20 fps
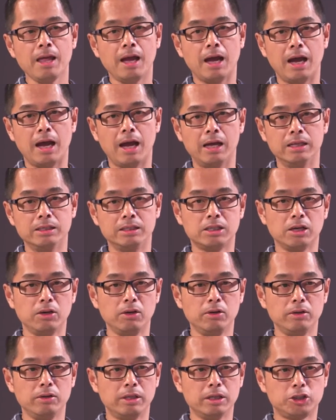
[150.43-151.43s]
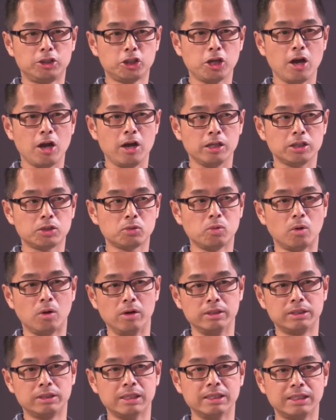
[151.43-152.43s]
And so the church
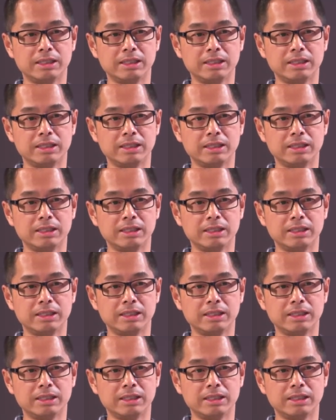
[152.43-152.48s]
was St.